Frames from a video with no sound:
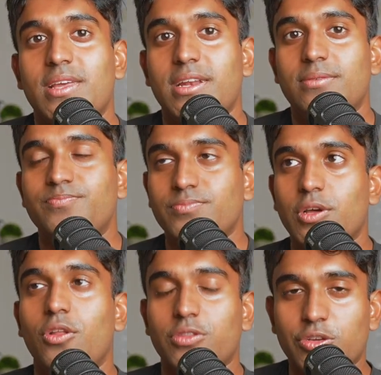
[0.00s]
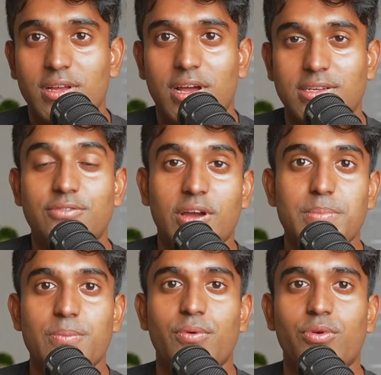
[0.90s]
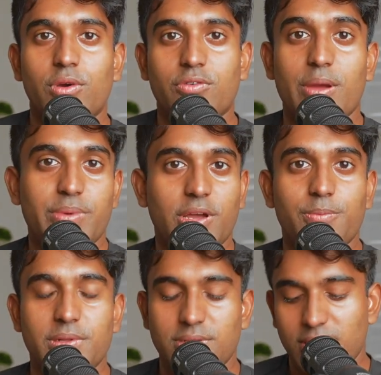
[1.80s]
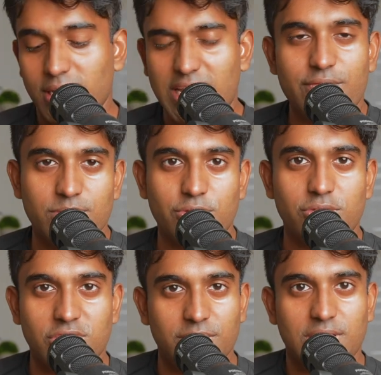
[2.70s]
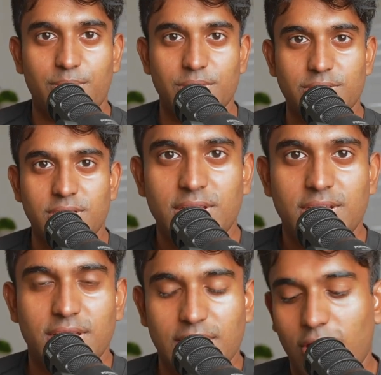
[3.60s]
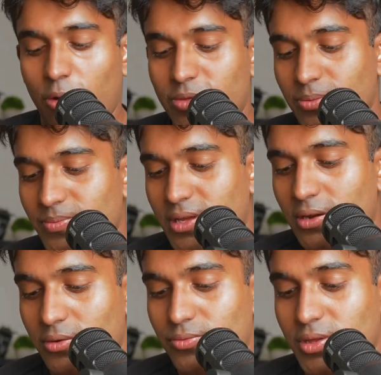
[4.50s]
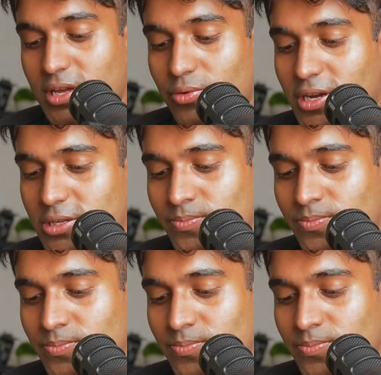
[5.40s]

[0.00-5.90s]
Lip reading: And along the track, I did find people who were cramping up, and I gave them salt tablets, and that helped them get on with their race.